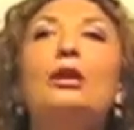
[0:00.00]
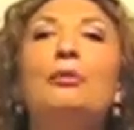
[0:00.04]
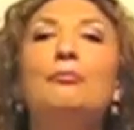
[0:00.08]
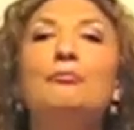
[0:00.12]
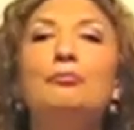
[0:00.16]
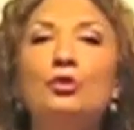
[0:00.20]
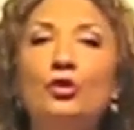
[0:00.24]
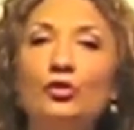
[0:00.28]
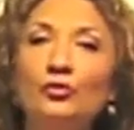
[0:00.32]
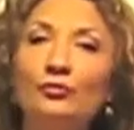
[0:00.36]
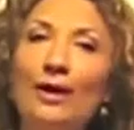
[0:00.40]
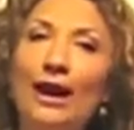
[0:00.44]

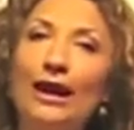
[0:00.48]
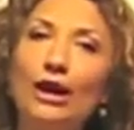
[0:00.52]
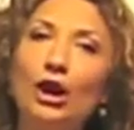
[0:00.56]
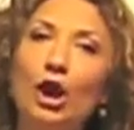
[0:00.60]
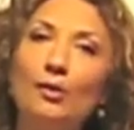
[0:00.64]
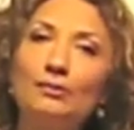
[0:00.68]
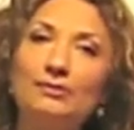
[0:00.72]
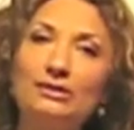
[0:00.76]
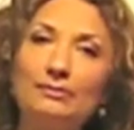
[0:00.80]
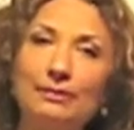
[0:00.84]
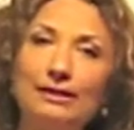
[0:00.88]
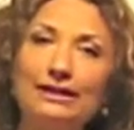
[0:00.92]
Moved back
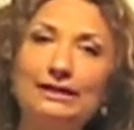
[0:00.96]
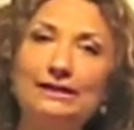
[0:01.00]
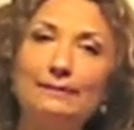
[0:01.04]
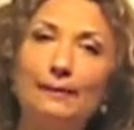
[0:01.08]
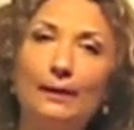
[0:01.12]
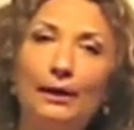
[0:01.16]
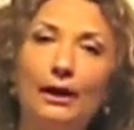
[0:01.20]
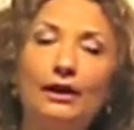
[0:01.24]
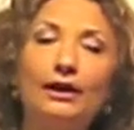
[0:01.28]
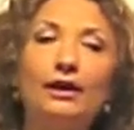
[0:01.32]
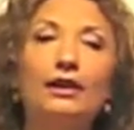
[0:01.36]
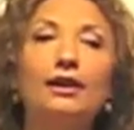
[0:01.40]
home to
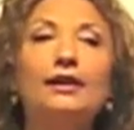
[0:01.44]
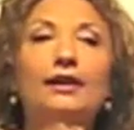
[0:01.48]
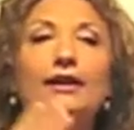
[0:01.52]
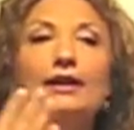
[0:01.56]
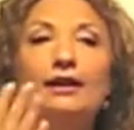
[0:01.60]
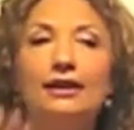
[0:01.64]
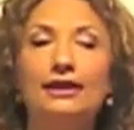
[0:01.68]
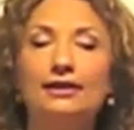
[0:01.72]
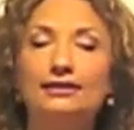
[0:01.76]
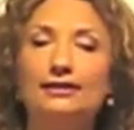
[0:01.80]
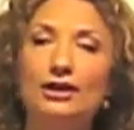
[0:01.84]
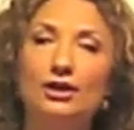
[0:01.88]
Pittsburgh,
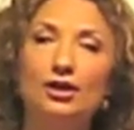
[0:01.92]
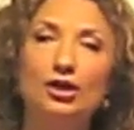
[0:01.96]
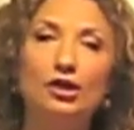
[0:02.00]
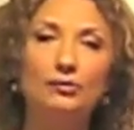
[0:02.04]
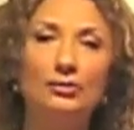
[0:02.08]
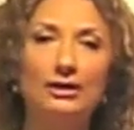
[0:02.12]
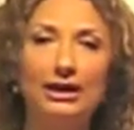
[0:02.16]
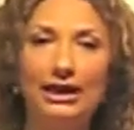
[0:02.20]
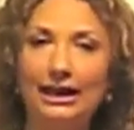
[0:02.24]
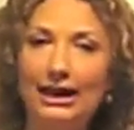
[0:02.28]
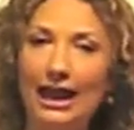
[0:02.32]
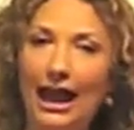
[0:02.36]

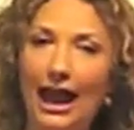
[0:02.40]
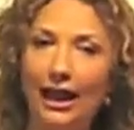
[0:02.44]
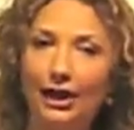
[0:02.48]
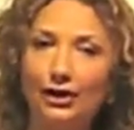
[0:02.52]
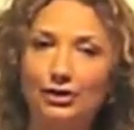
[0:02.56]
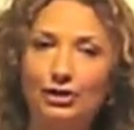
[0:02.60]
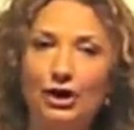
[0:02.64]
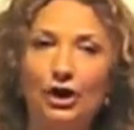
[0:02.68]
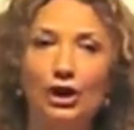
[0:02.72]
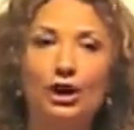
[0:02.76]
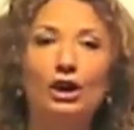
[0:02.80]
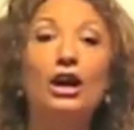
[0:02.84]
continued being an
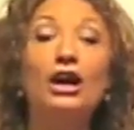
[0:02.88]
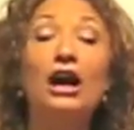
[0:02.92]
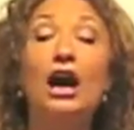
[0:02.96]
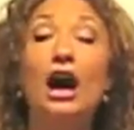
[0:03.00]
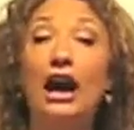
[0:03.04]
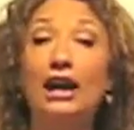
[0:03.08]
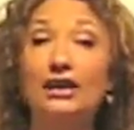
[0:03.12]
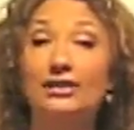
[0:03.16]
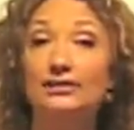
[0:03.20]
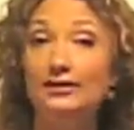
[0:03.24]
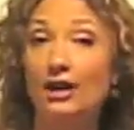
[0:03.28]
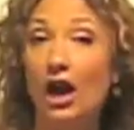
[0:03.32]
actor.
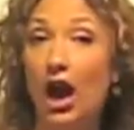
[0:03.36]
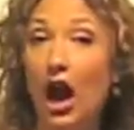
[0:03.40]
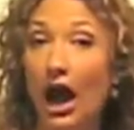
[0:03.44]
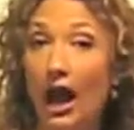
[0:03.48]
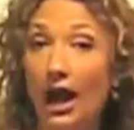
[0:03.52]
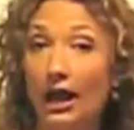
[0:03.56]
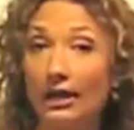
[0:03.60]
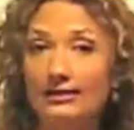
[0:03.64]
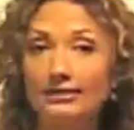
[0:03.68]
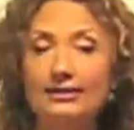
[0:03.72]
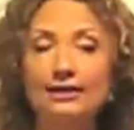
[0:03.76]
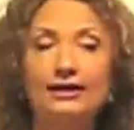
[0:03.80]
I
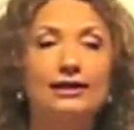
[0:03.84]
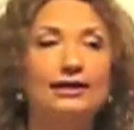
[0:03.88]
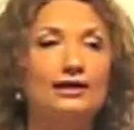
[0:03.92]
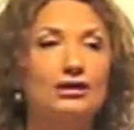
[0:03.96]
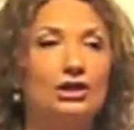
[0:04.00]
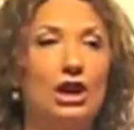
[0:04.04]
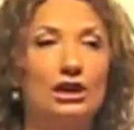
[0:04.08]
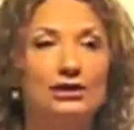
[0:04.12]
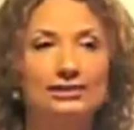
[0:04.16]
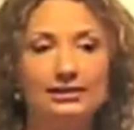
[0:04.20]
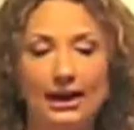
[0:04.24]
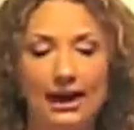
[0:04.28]
taught
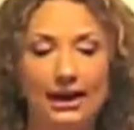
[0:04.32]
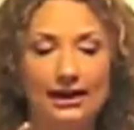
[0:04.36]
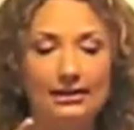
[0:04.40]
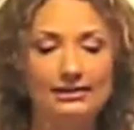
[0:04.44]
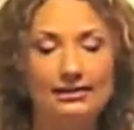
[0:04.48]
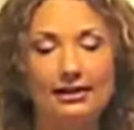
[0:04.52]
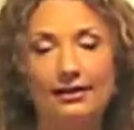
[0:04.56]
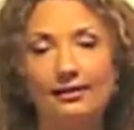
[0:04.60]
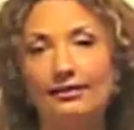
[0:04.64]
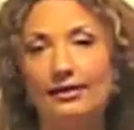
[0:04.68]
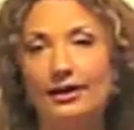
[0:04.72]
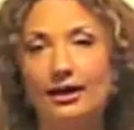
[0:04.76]

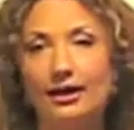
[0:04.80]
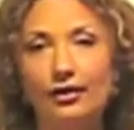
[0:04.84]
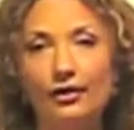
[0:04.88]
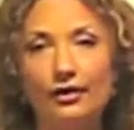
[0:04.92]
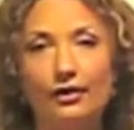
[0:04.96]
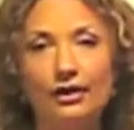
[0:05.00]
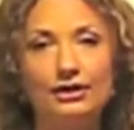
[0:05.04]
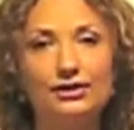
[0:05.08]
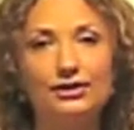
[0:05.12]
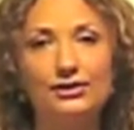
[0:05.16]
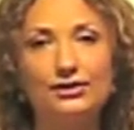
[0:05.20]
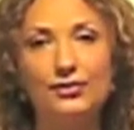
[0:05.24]
dance and
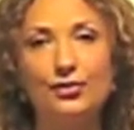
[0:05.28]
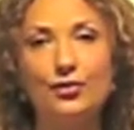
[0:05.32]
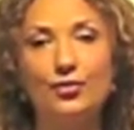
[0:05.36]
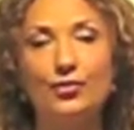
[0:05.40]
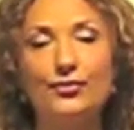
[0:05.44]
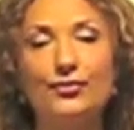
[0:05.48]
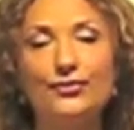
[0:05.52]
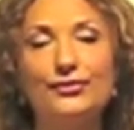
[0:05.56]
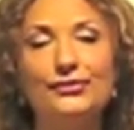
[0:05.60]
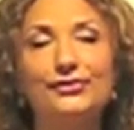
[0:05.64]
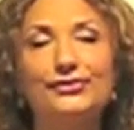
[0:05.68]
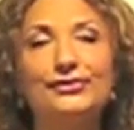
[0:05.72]
theater in
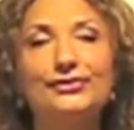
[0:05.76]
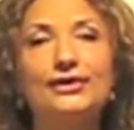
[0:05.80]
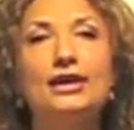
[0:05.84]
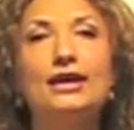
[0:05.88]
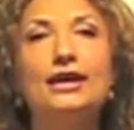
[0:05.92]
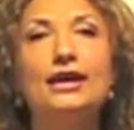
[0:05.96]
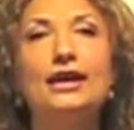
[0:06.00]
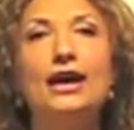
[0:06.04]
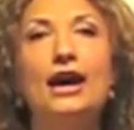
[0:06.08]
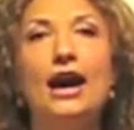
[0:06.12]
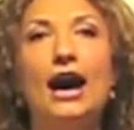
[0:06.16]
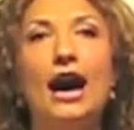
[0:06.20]
schools.
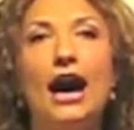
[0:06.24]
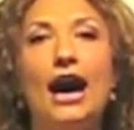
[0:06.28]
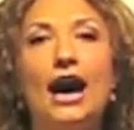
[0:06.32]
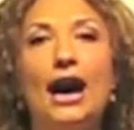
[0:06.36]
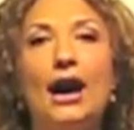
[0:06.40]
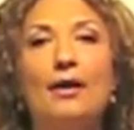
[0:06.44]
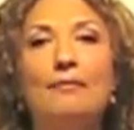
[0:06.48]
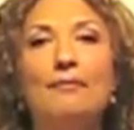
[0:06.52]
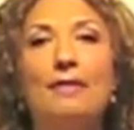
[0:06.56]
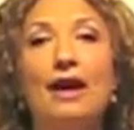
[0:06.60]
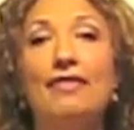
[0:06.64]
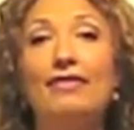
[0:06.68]

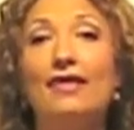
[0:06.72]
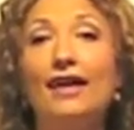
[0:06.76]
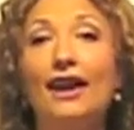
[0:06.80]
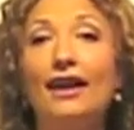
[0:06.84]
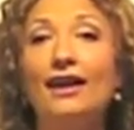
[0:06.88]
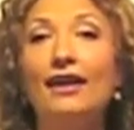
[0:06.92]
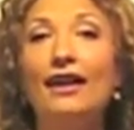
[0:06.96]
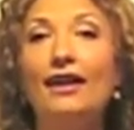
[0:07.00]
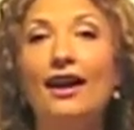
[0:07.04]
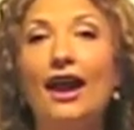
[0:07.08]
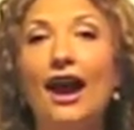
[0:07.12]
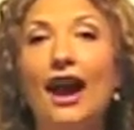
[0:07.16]
And then
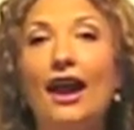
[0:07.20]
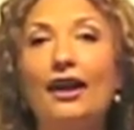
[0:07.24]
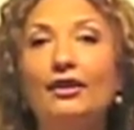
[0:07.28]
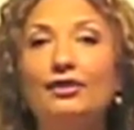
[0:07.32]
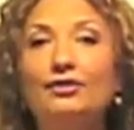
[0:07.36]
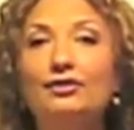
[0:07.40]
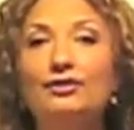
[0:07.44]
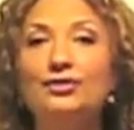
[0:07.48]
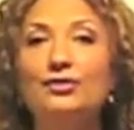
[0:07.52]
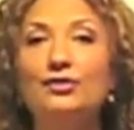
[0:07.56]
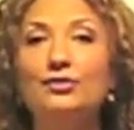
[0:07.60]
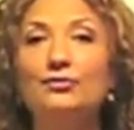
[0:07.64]
I got
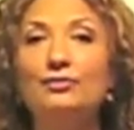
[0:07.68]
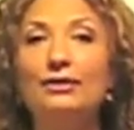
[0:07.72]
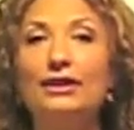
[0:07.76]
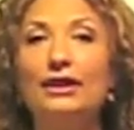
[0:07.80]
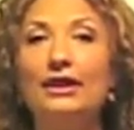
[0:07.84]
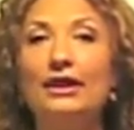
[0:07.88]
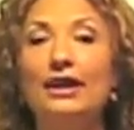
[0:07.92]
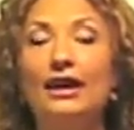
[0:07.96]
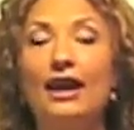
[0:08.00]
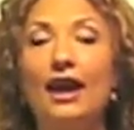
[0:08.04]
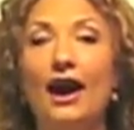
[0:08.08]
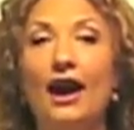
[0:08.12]
hired to
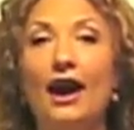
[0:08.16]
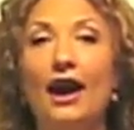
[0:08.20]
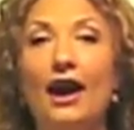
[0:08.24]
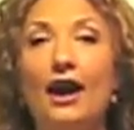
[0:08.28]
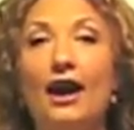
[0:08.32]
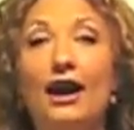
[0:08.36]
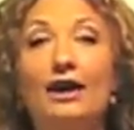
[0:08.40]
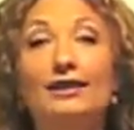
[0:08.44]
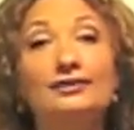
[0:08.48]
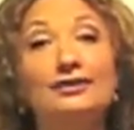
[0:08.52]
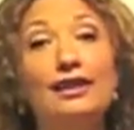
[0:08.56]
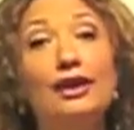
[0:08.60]
be
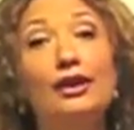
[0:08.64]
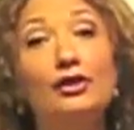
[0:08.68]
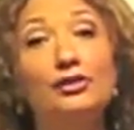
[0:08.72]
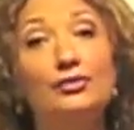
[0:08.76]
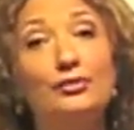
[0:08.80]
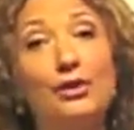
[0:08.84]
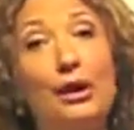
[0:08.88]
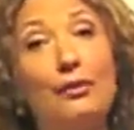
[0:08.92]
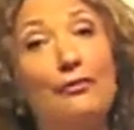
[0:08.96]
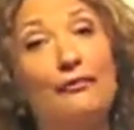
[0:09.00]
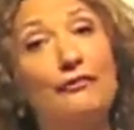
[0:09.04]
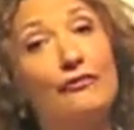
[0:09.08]
a sales
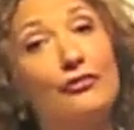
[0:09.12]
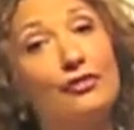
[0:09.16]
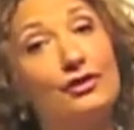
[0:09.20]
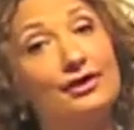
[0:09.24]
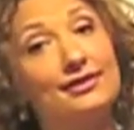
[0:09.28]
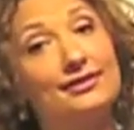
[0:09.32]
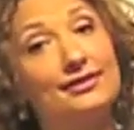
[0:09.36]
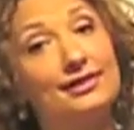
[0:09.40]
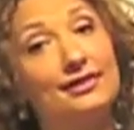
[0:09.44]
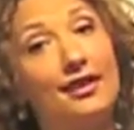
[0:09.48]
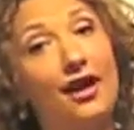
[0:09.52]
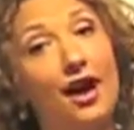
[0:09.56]
rep for a
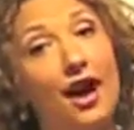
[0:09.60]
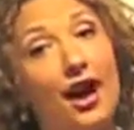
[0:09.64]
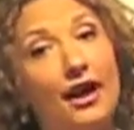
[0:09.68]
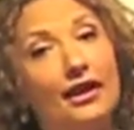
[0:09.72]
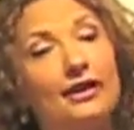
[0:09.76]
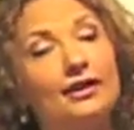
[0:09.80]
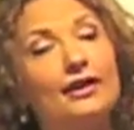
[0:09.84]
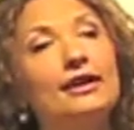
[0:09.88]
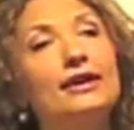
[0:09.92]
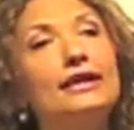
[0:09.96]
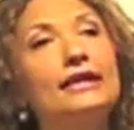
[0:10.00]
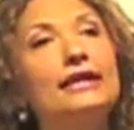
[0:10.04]

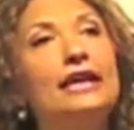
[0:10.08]
salon.